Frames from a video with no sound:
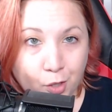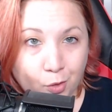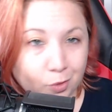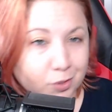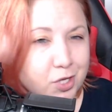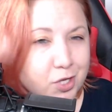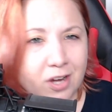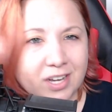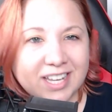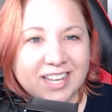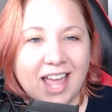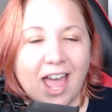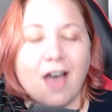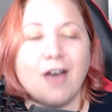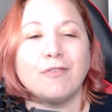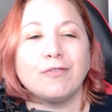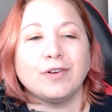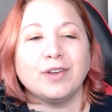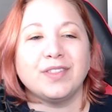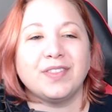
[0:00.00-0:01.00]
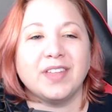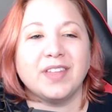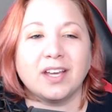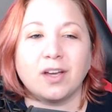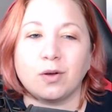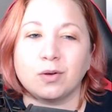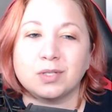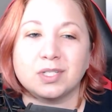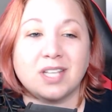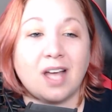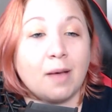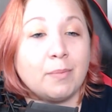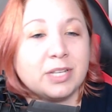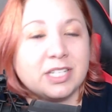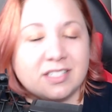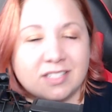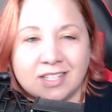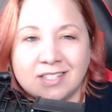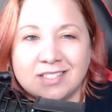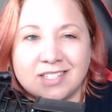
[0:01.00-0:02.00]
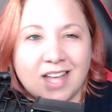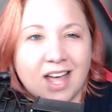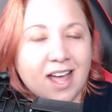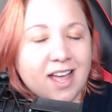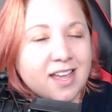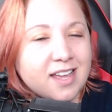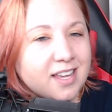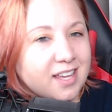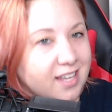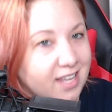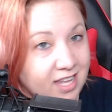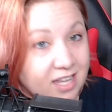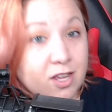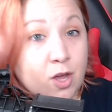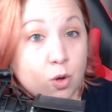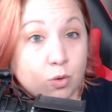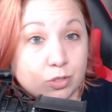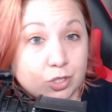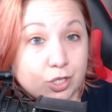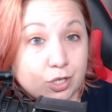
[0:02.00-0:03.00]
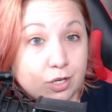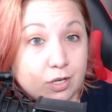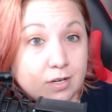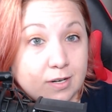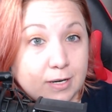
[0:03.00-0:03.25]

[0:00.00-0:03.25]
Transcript: We're talking everything Ohsama Sentai King Ohger.